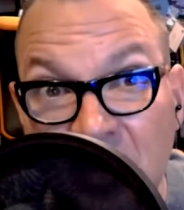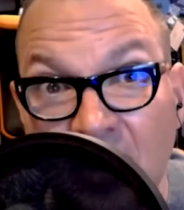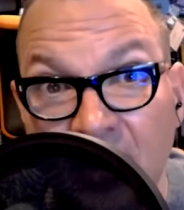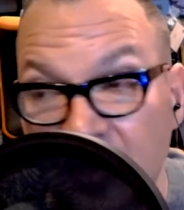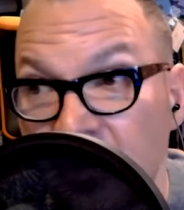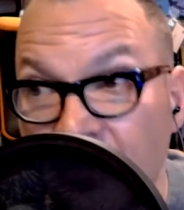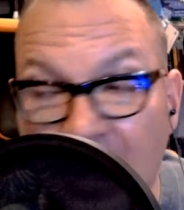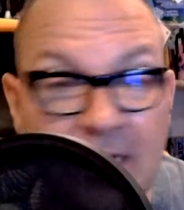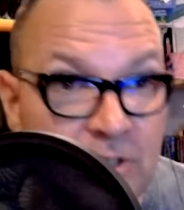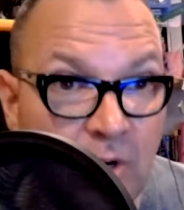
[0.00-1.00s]
card in, you
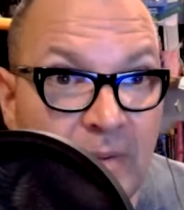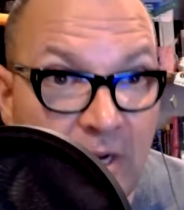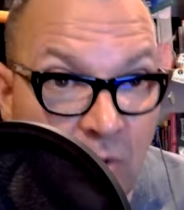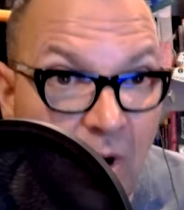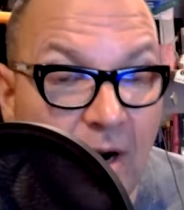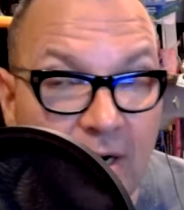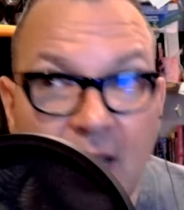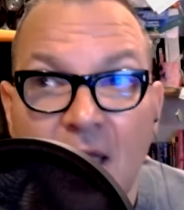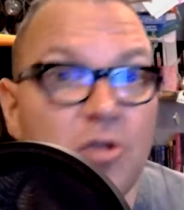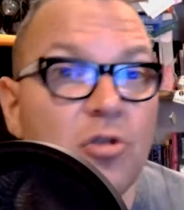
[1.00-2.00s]
buy Adobe and Quark,
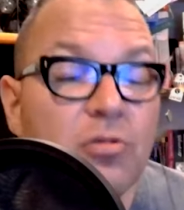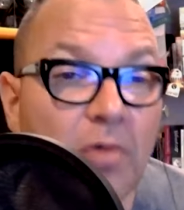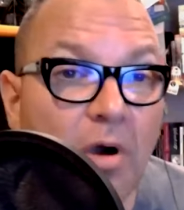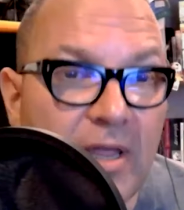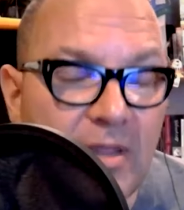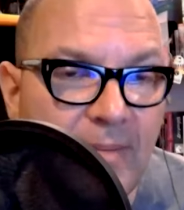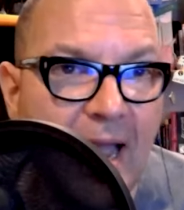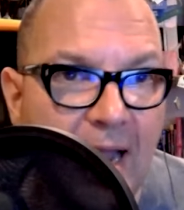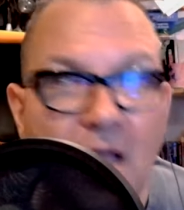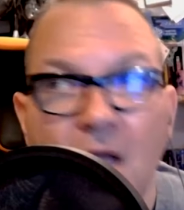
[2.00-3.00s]
you throw away the
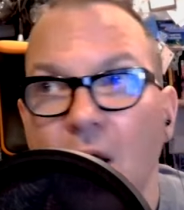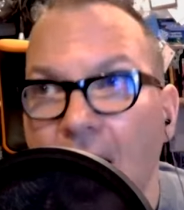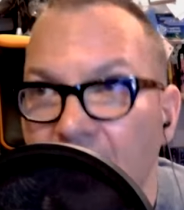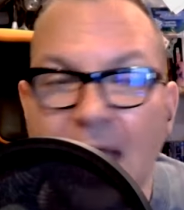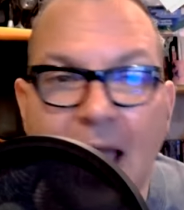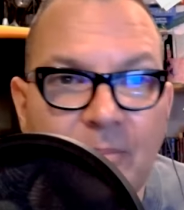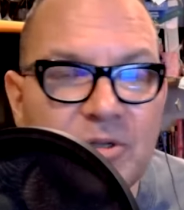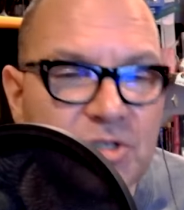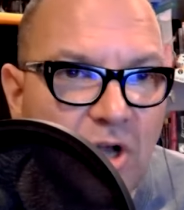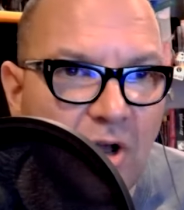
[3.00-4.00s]
Mac. How did Apple
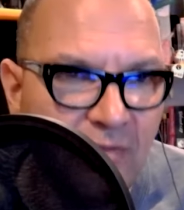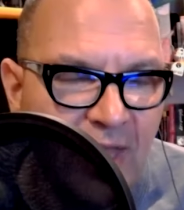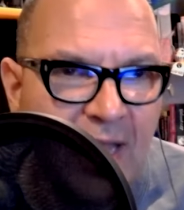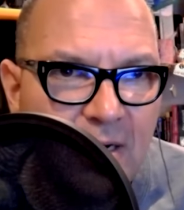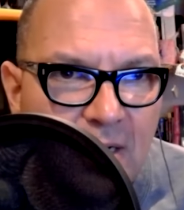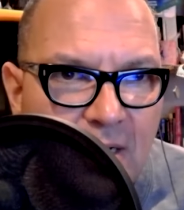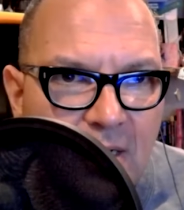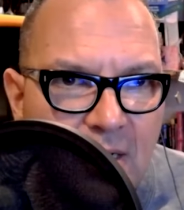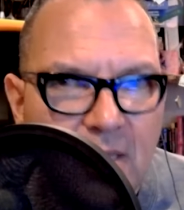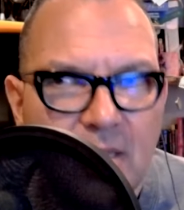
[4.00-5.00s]
solve that?
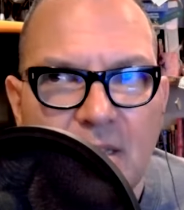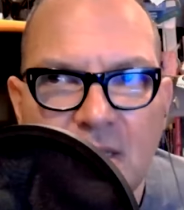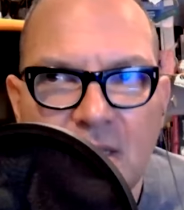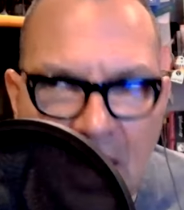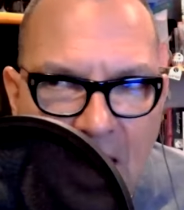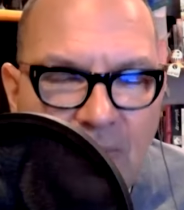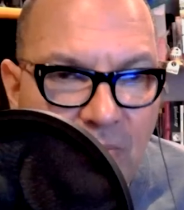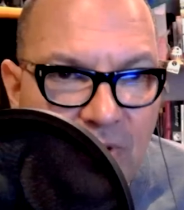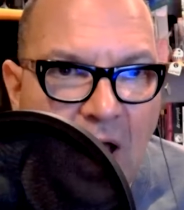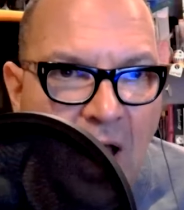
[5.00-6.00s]
They came up
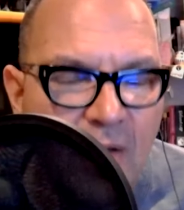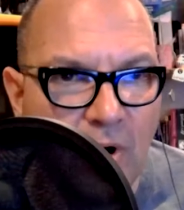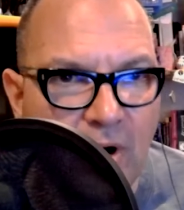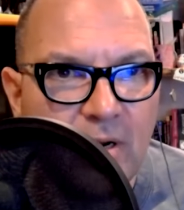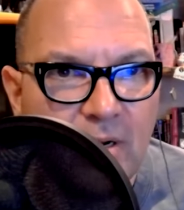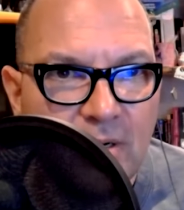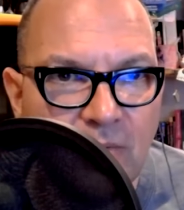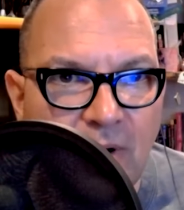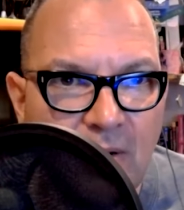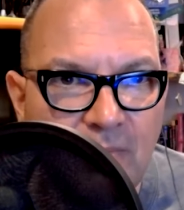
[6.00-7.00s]
with iWork,
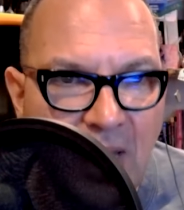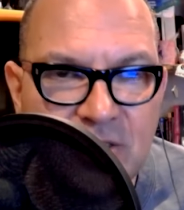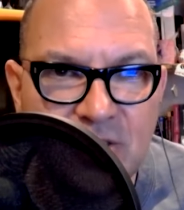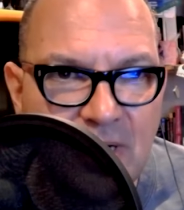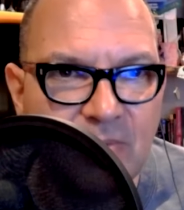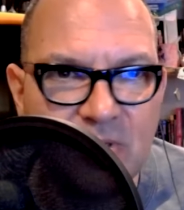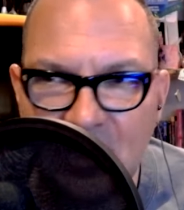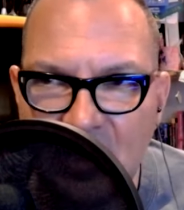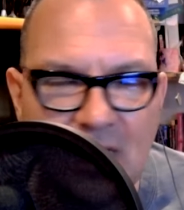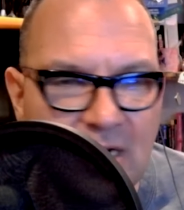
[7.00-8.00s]
right? Pages, numbers,
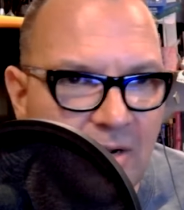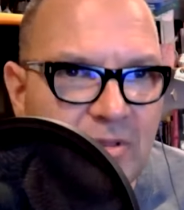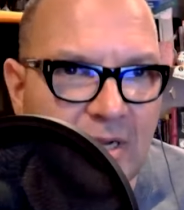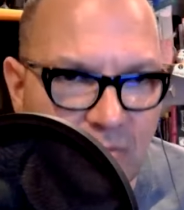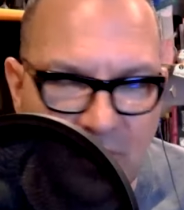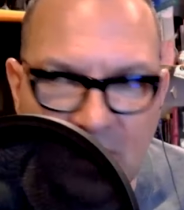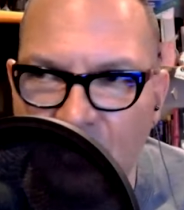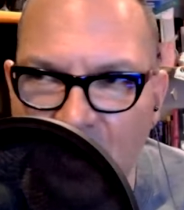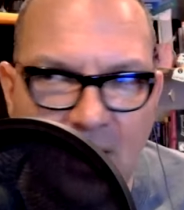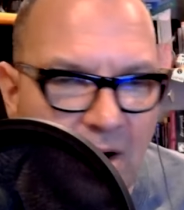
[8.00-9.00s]
and Keynote that can read and
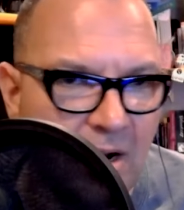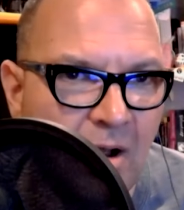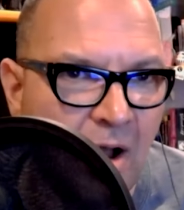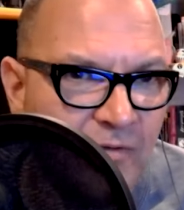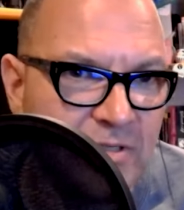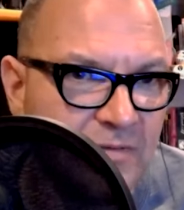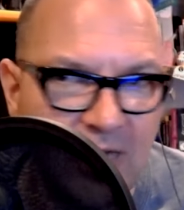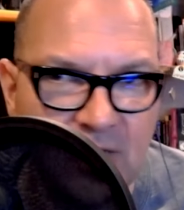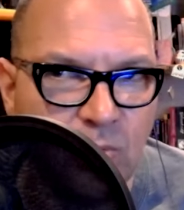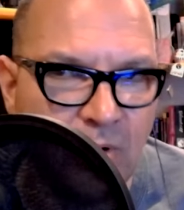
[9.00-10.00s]
write office
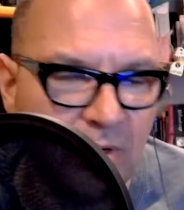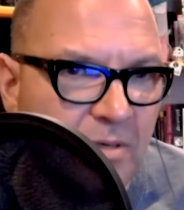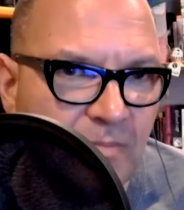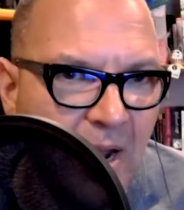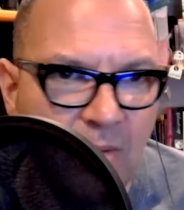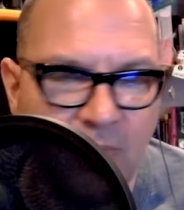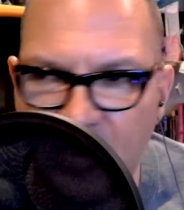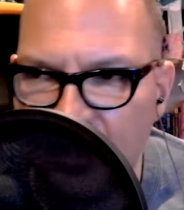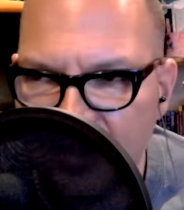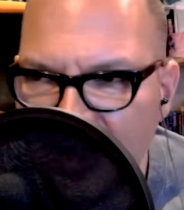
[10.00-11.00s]
files, Word,
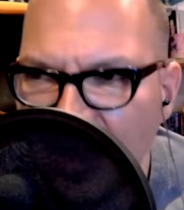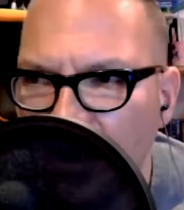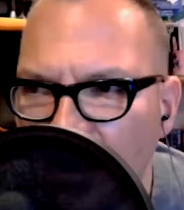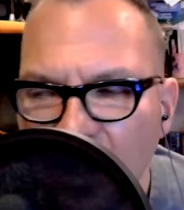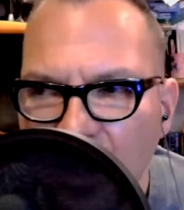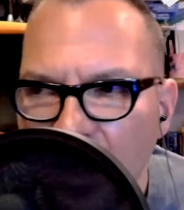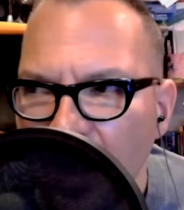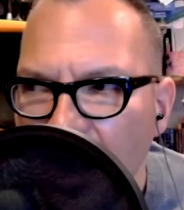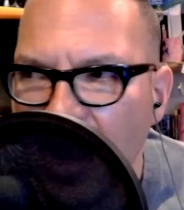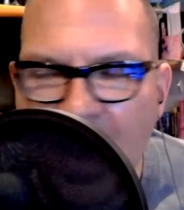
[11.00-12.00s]
PowerPoint, Excel
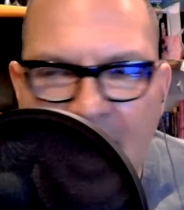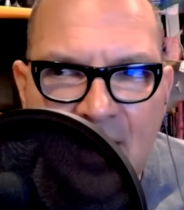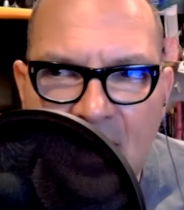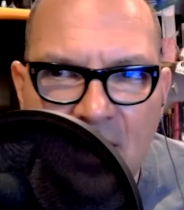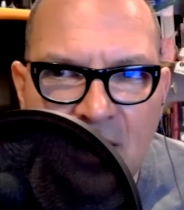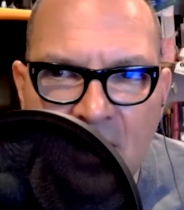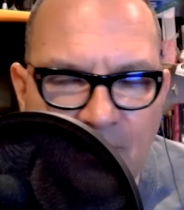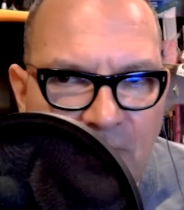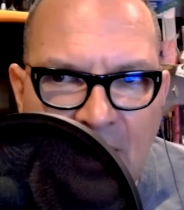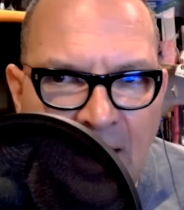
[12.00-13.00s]
and then the
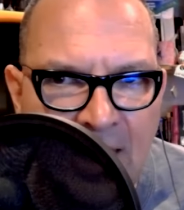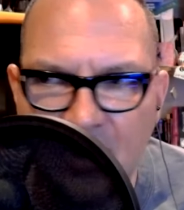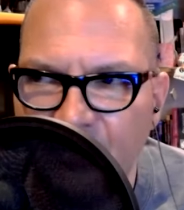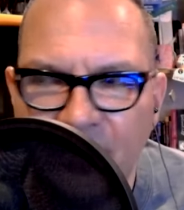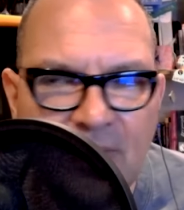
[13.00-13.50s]
like